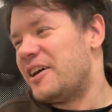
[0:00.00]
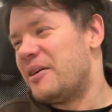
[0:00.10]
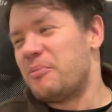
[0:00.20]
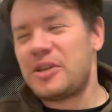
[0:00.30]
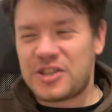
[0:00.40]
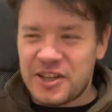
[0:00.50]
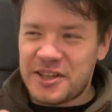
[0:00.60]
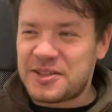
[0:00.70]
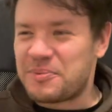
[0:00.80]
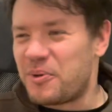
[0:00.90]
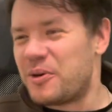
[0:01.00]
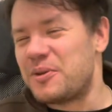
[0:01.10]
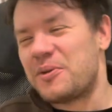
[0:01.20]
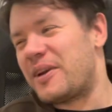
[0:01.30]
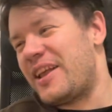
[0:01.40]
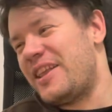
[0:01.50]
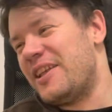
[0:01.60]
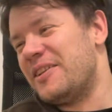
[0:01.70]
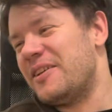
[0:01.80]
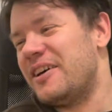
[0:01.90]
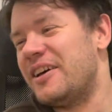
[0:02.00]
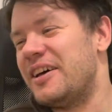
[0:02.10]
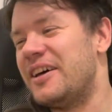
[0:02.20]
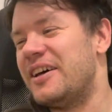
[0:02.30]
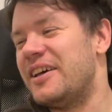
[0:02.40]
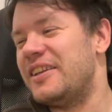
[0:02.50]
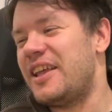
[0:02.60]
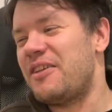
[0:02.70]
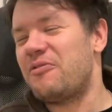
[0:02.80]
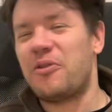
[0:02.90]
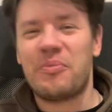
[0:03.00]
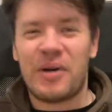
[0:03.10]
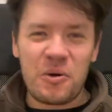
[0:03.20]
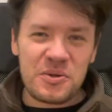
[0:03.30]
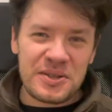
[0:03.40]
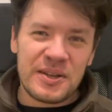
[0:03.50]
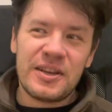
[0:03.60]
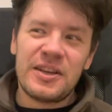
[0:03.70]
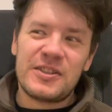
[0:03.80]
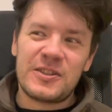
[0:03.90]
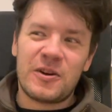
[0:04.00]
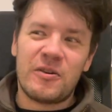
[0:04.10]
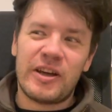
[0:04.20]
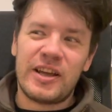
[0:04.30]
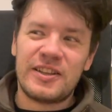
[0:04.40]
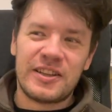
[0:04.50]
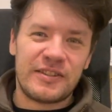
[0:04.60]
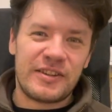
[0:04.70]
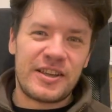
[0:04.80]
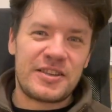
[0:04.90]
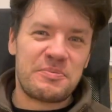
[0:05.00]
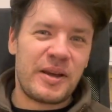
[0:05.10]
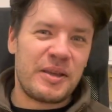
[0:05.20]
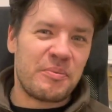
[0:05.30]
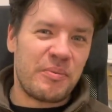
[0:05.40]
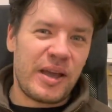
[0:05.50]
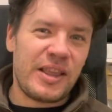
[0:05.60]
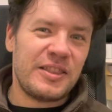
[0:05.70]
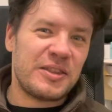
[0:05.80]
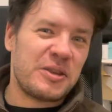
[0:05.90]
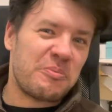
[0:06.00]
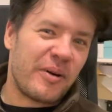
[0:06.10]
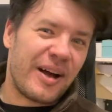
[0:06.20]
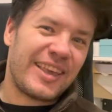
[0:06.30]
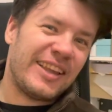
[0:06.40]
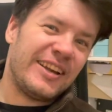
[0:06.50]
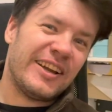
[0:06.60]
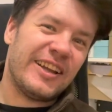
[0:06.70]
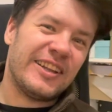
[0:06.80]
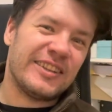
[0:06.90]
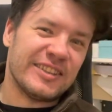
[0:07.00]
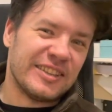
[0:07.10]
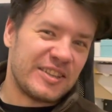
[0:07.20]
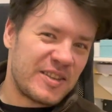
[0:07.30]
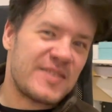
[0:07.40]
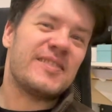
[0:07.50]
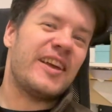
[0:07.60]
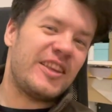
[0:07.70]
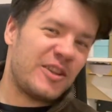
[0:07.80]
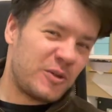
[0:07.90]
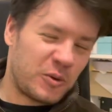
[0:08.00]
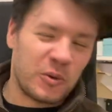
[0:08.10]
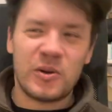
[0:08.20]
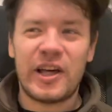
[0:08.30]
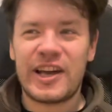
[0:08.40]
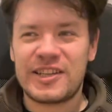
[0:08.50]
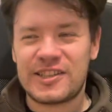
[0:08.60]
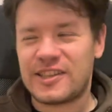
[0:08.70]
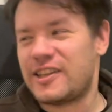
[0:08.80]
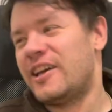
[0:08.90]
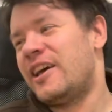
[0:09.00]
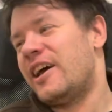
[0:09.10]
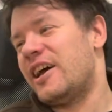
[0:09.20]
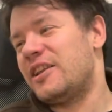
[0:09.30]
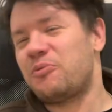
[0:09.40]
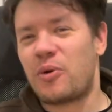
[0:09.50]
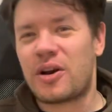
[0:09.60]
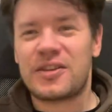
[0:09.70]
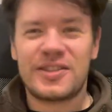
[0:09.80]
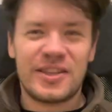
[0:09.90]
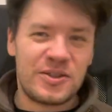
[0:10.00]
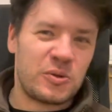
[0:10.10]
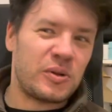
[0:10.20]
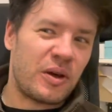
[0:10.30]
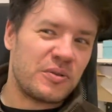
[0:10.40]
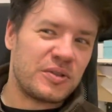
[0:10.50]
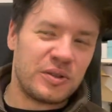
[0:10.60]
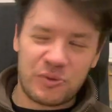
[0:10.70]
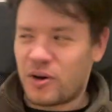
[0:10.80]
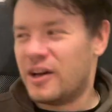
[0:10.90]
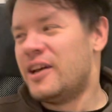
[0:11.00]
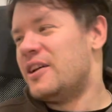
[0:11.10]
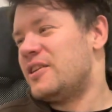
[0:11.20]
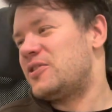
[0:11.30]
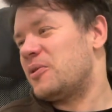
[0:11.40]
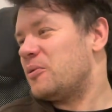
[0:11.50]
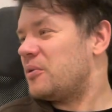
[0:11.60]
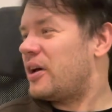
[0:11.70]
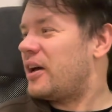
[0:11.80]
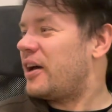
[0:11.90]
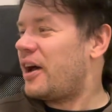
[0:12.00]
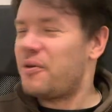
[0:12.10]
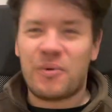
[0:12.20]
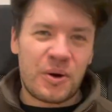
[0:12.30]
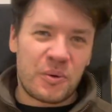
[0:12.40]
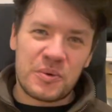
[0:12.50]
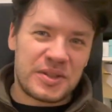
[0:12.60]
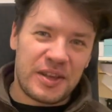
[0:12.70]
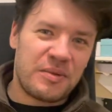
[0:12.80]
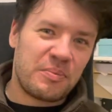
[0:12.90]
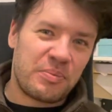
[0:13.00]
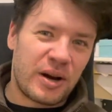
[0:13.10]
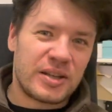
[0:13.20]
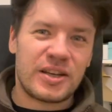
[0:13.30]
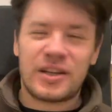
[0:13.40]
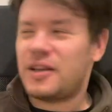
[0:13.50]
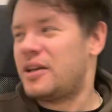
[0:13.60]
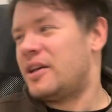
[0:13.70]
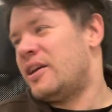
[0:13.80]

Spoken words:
Misha is more Ukrainian name for mouse. So, and it's my main debugging and designing tool actually at work since 2004. So I work with him practically